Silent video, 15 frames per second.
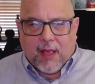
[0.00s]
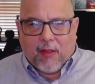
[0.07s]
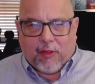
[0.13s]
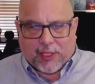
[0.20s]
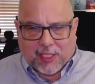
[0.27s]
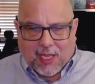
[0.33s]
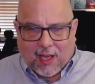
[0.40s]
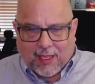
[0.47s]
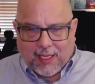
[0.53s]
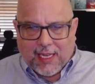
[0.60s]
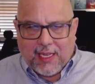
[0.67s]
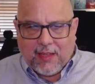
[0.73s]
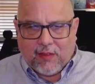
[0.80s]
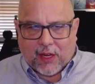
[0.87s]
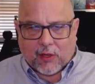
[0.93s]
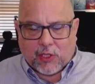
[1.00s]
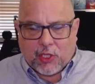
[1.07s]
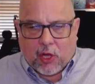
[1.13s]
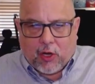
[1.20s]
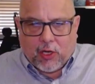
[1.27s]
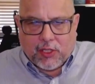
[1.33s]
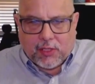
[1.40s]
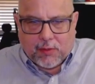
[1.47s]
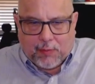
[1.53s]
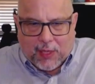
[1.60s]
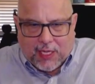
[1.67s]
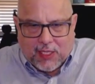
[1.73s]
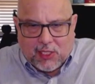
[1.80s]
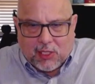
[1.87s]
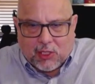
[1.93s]
the Tanin there talks
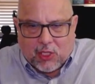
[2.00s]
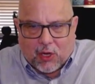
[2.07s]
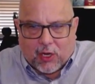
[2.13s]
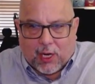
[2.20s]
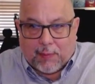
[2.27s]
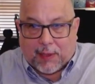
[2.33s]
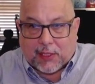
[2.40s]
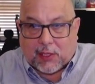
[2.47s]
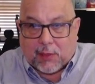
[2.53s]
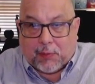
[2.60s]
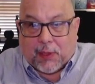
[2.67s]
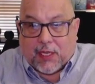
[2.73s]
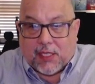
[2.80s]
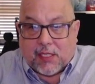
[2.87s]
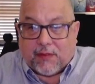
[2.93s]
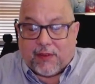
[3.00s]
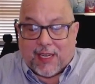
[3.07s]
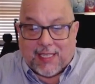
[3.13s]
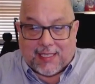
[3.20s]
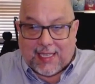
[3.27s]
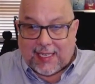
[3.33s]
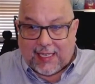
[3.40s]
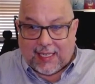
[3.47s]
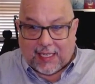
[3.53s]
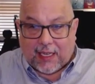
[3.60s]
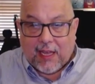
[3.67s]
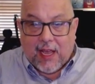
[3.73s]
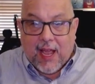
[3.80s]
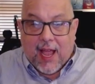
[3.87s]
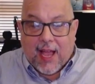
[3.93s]
begins to talk about the place of identity
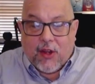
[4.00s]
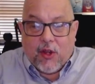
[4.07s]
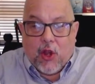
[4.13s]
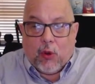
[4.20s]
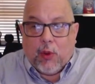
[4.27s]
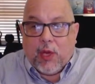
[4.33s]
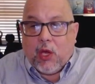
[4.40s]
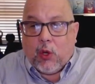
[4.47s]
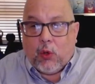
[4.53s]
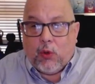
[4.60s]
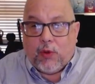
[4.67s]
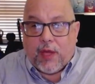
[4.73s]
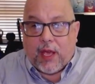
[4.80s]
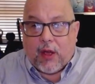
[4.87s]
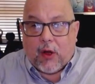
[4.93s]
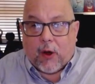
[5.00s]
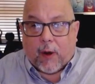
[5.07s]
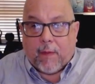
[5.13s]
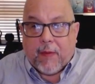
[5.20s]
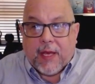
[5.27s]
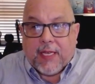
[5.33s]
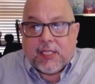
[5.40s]
and knowing who they are,